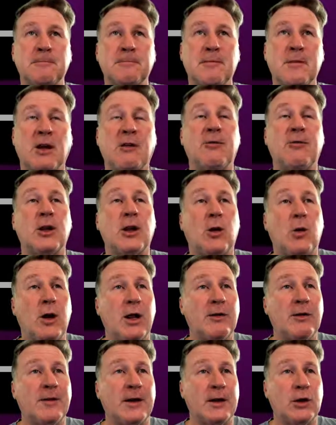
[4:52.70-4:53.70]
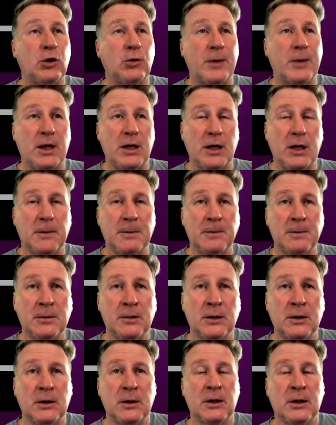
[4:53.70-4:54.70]
fully qualified domain name,
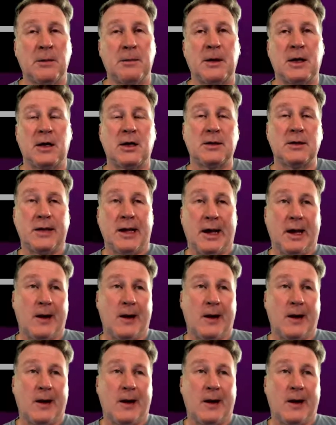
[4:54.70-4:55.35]
because